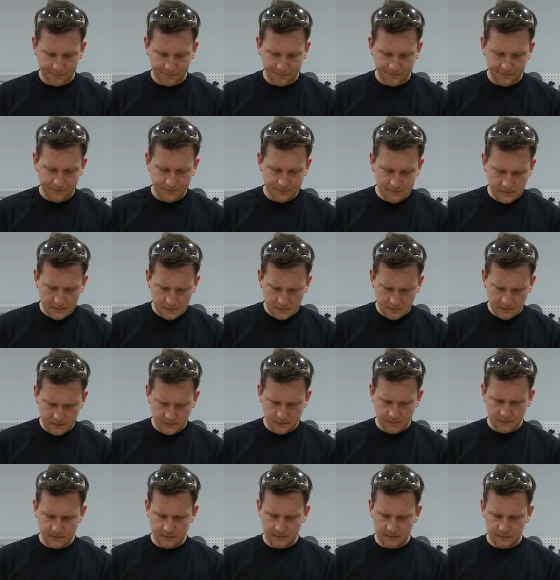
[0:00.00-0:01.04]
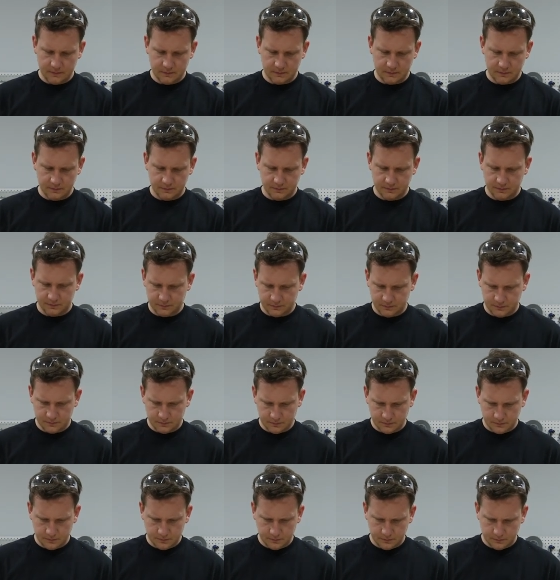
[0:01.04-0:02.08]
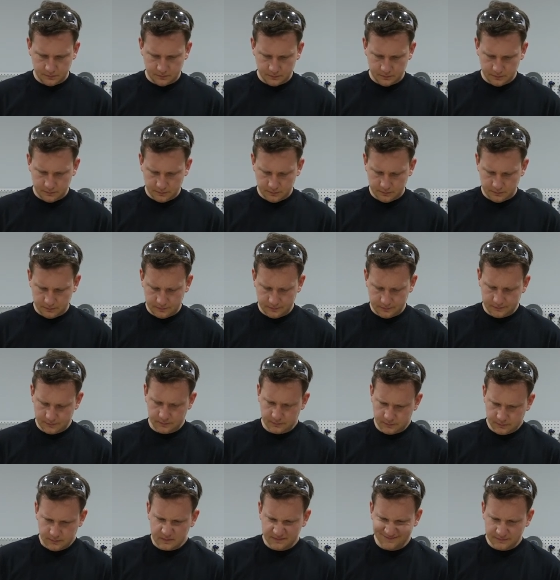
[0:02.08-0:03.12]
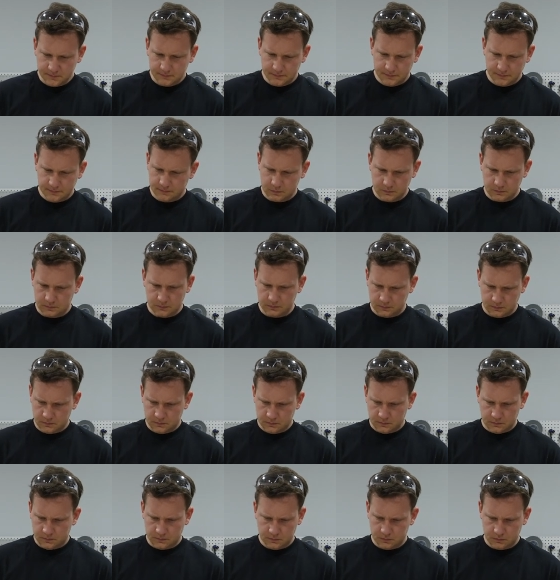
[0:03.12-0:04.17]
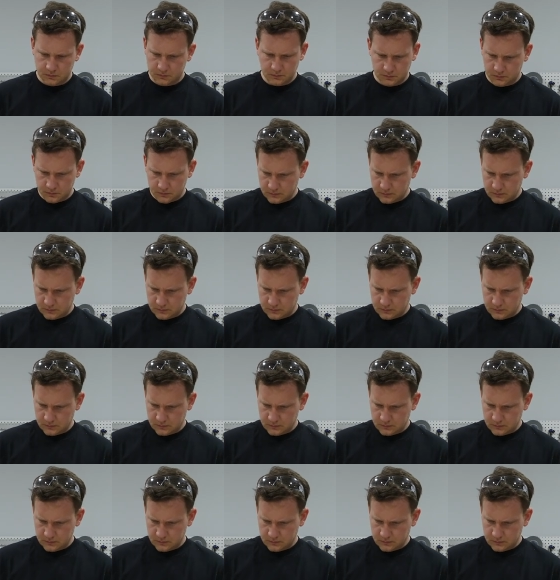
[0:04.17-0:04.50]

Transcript: (silence)